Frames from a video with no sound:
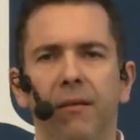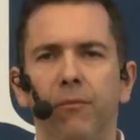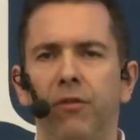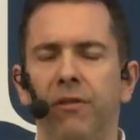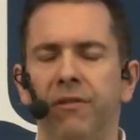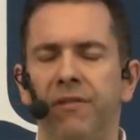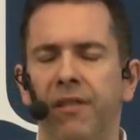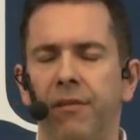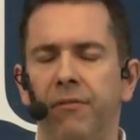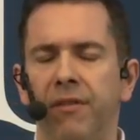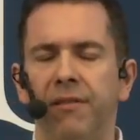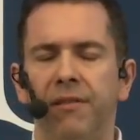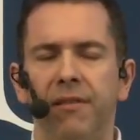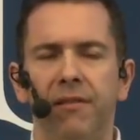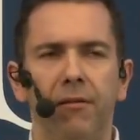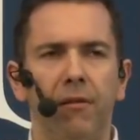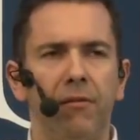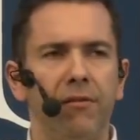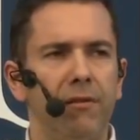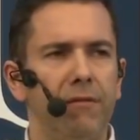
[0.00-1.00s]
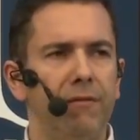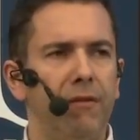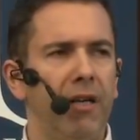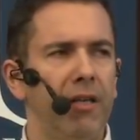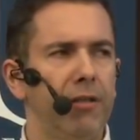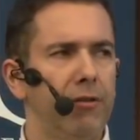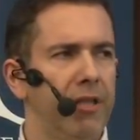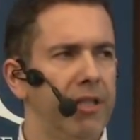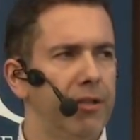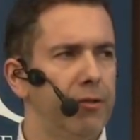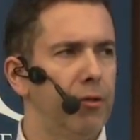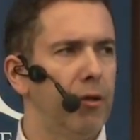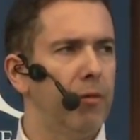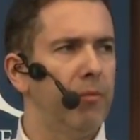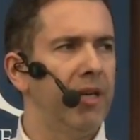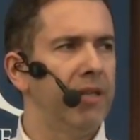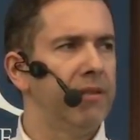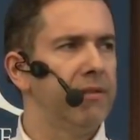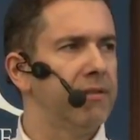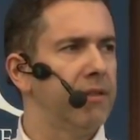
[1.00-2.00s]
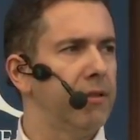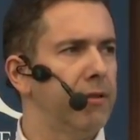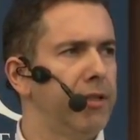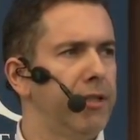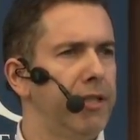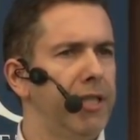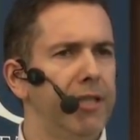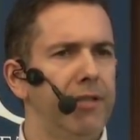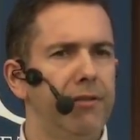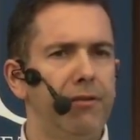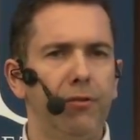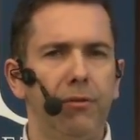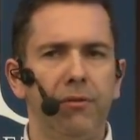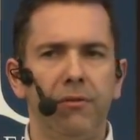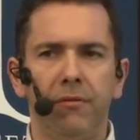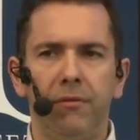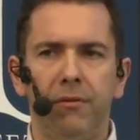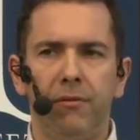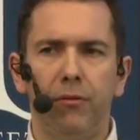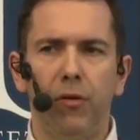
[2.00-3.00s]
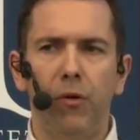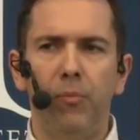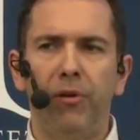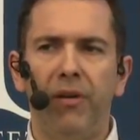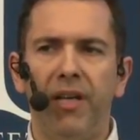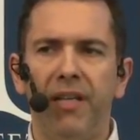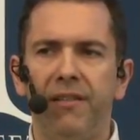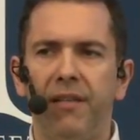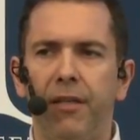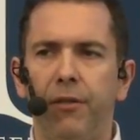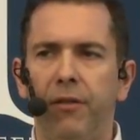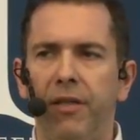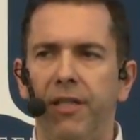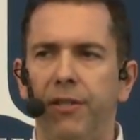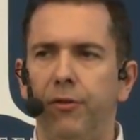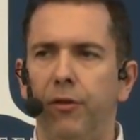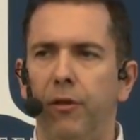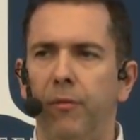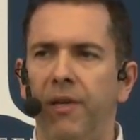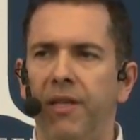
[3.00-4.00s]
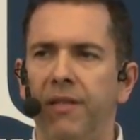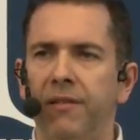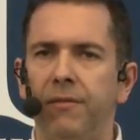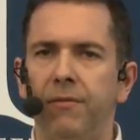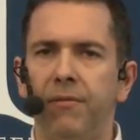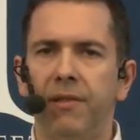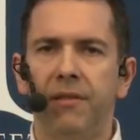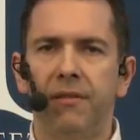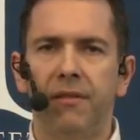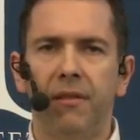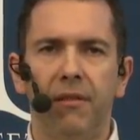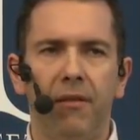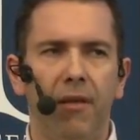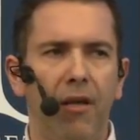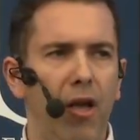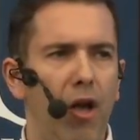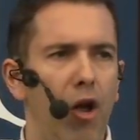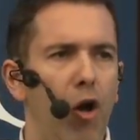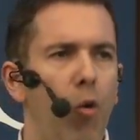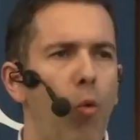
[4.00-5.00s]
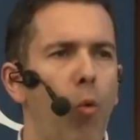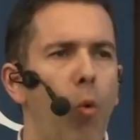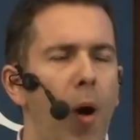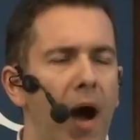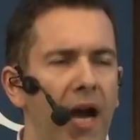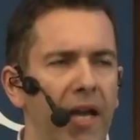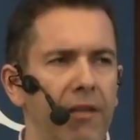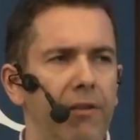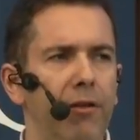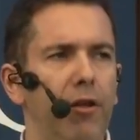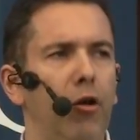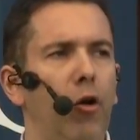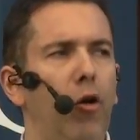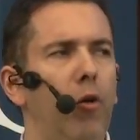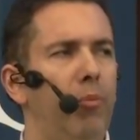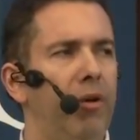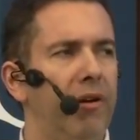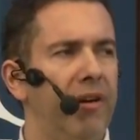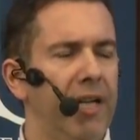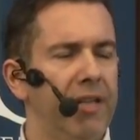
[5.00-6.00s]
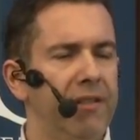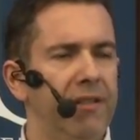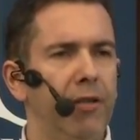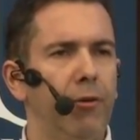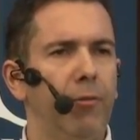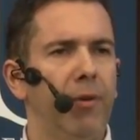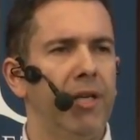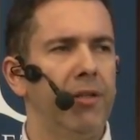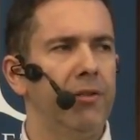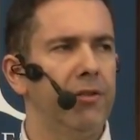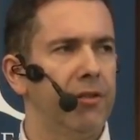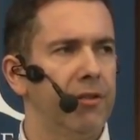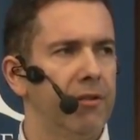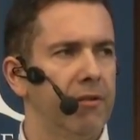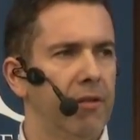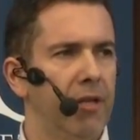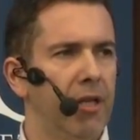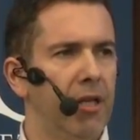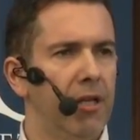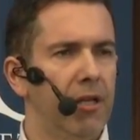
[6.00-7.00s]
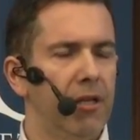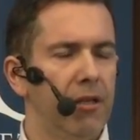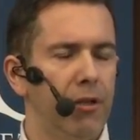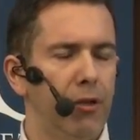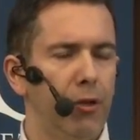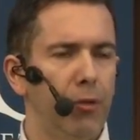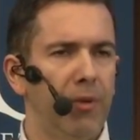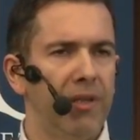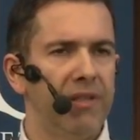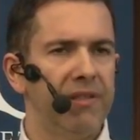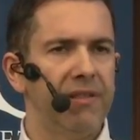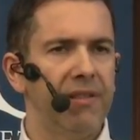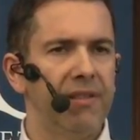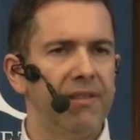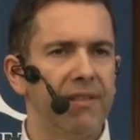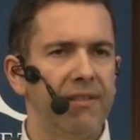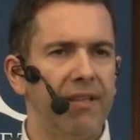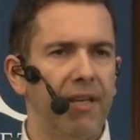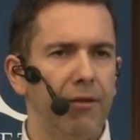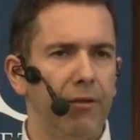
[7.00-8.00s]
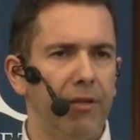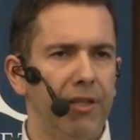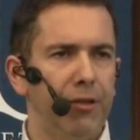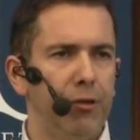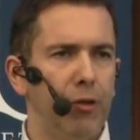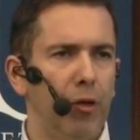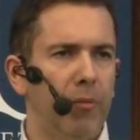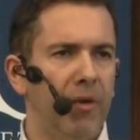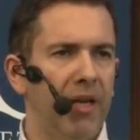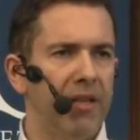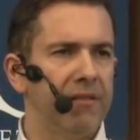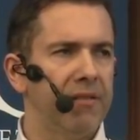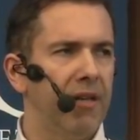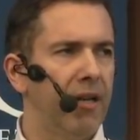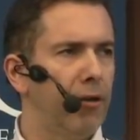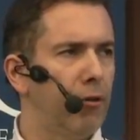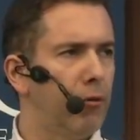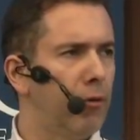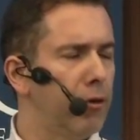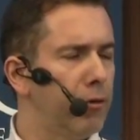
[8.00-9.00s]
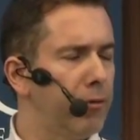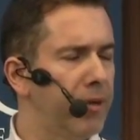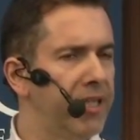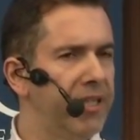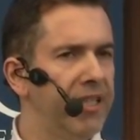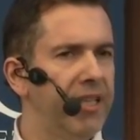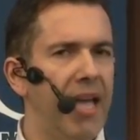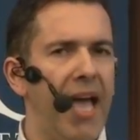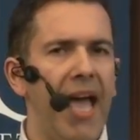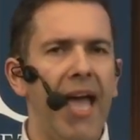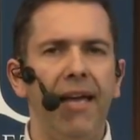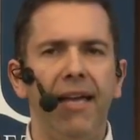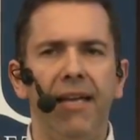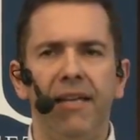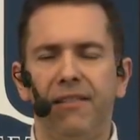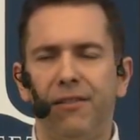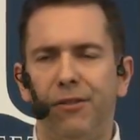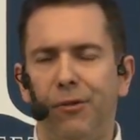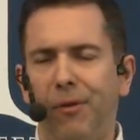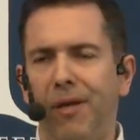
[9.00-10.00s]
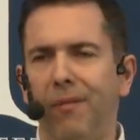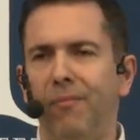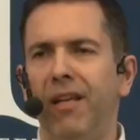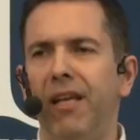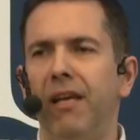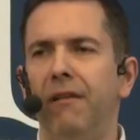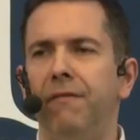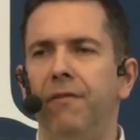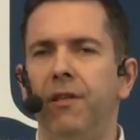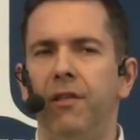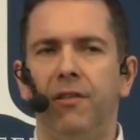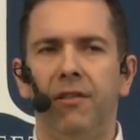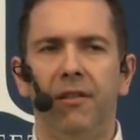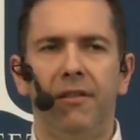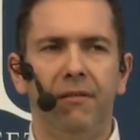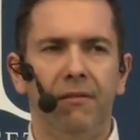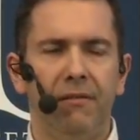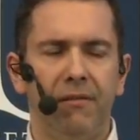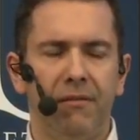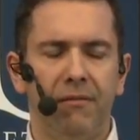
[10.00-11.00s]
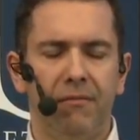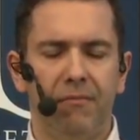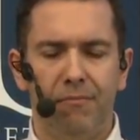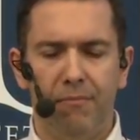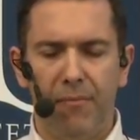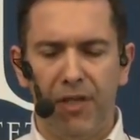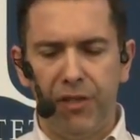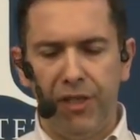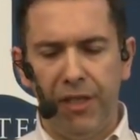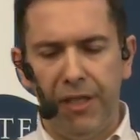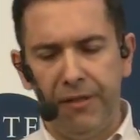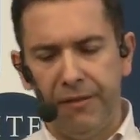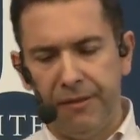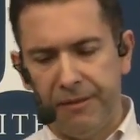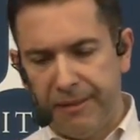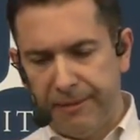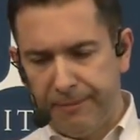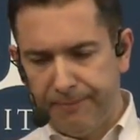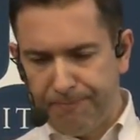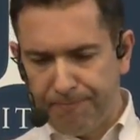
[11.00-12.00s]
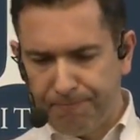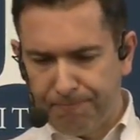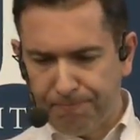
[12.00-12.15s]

some consequences also for hydraulic turbines and the need to operate hydraulic turbines with a wider operating range. You will see that hydraulic turbines are already extremely efficient machines.